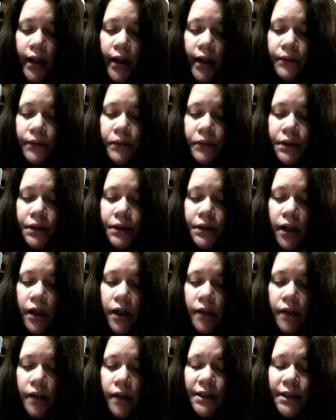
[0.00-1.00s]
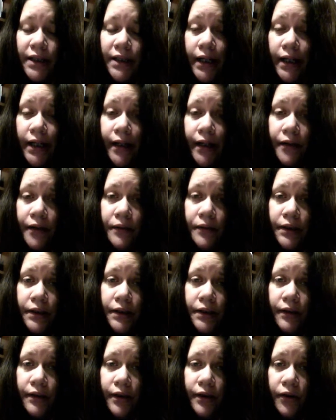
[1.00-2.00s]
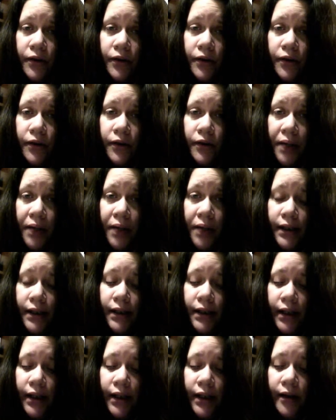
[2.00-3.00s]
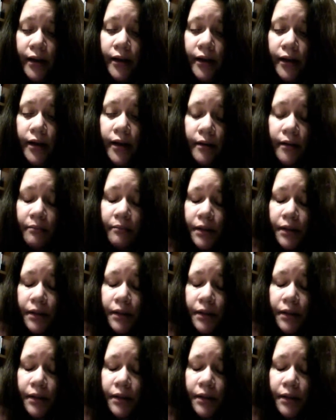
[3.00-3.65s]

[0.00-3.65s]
the worst harm is that I go to bed and I am